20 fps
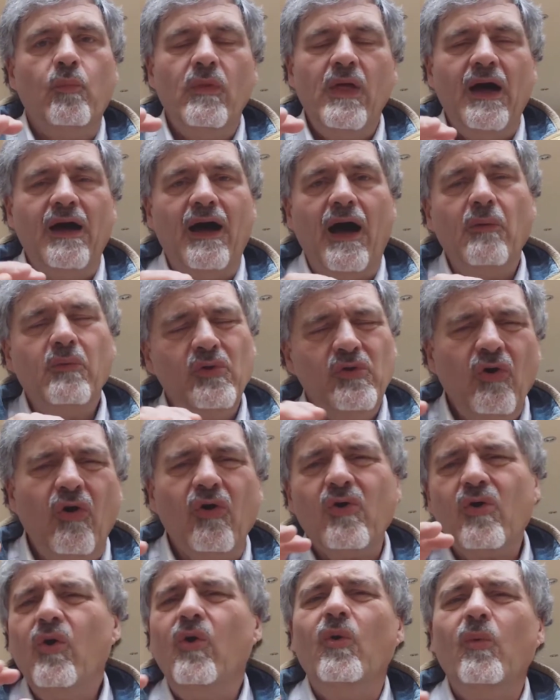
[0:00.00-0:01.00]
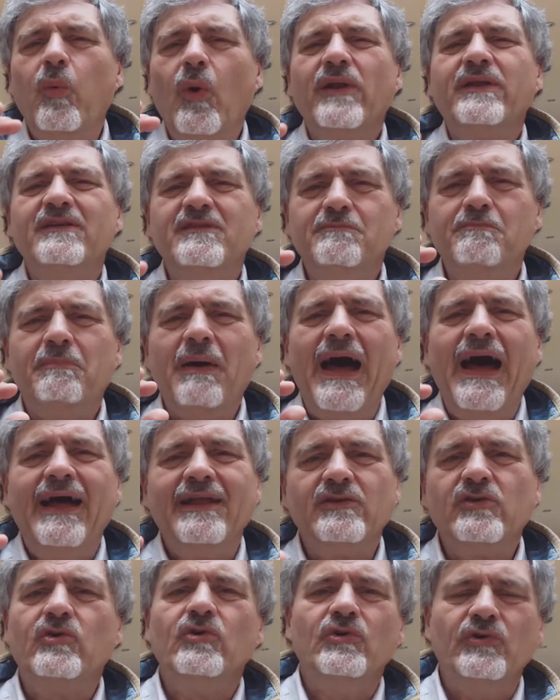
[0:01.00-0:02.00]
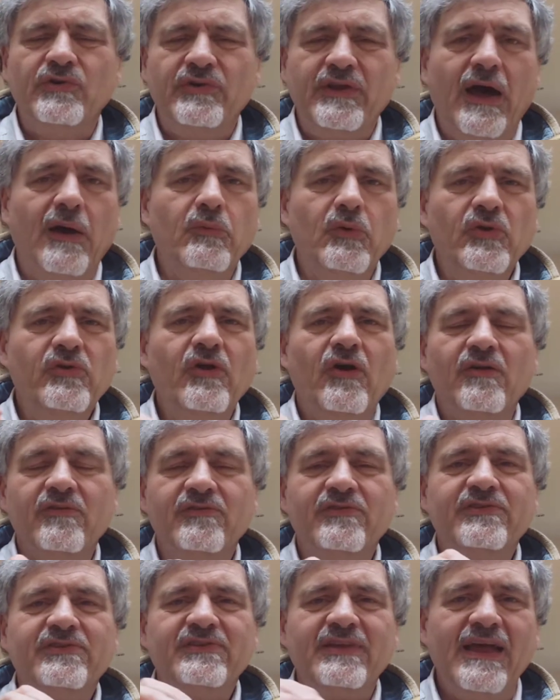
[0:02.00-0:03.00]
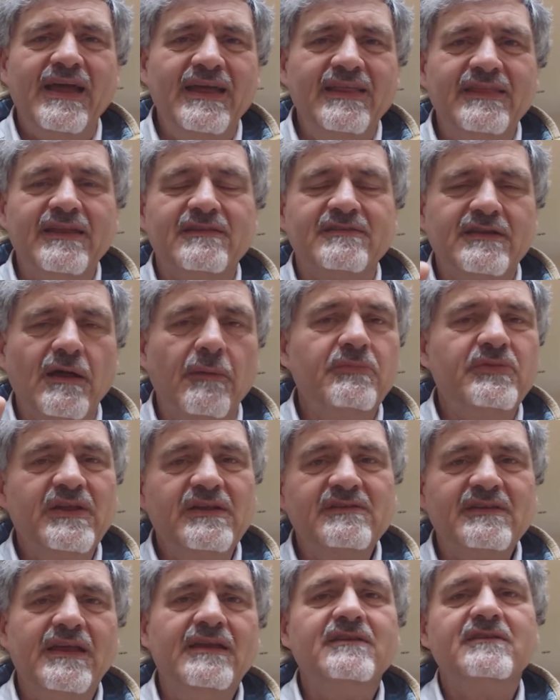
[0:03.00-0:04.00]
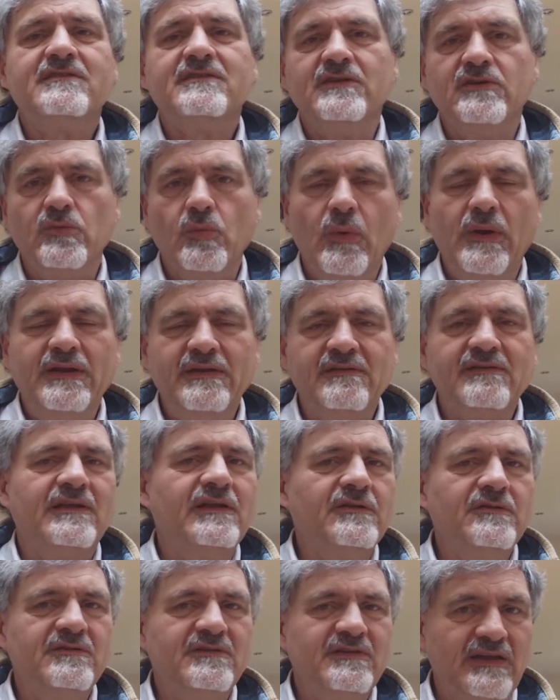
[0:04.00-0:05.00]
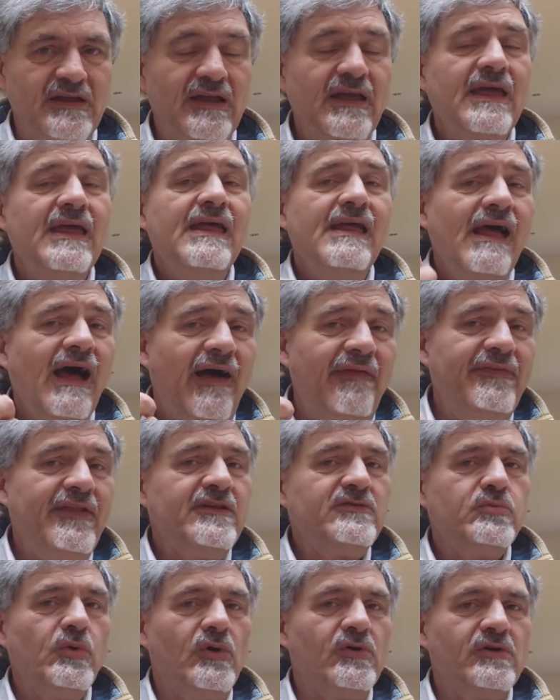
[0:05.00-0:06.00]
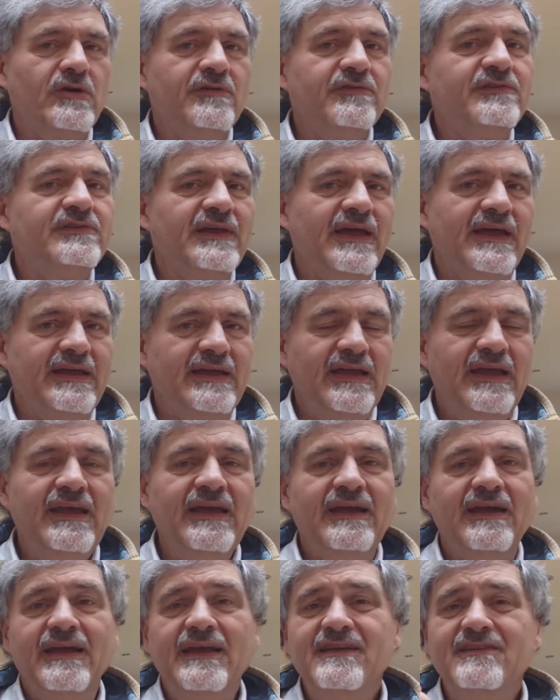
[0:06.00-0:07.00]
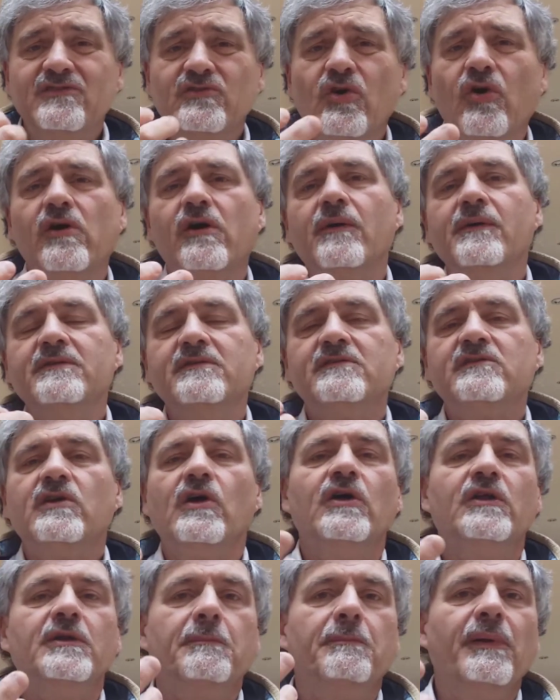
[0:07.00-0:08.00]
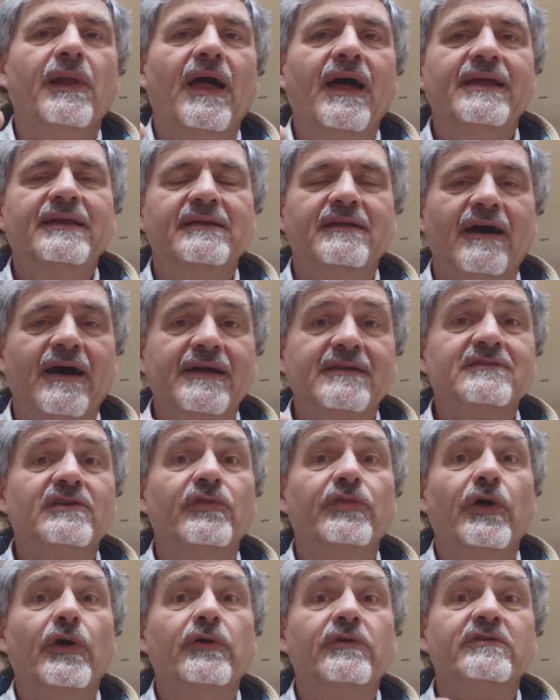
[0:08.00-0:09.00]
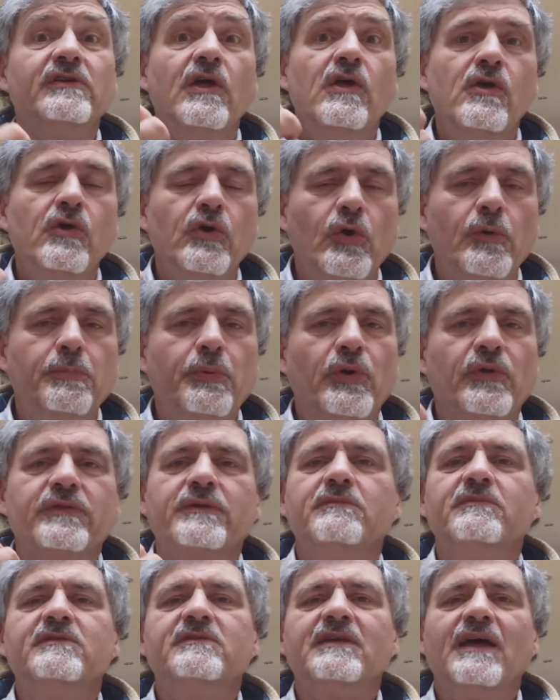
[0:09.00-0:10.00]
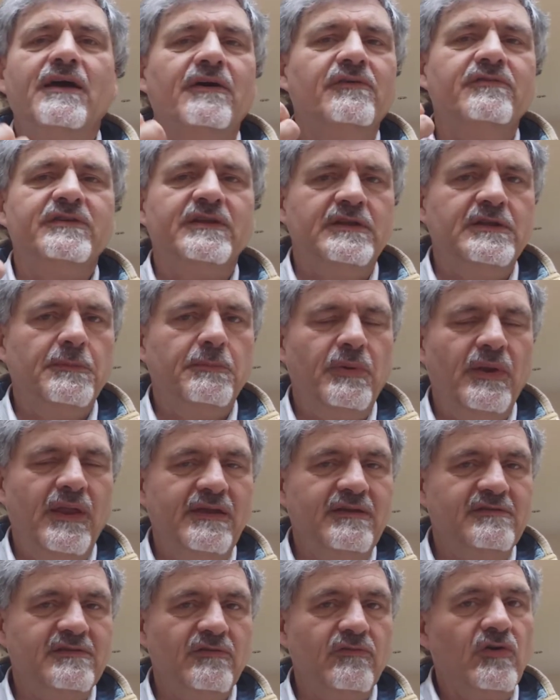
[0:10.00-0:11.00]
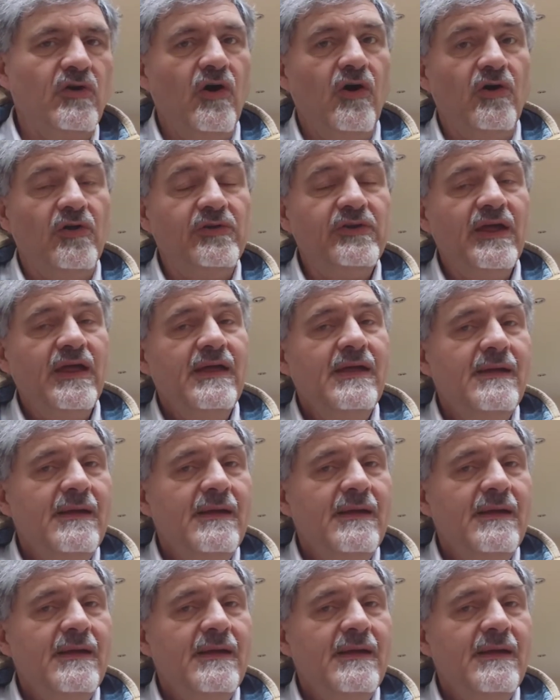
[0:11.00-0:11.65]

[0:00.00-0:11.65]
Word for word: uh, I will not call what is bad good. I will not say that something's innocent when it's guilty. And that's what God's saying here. He's not going to turn a blind eye to those who put themselves in the place of God.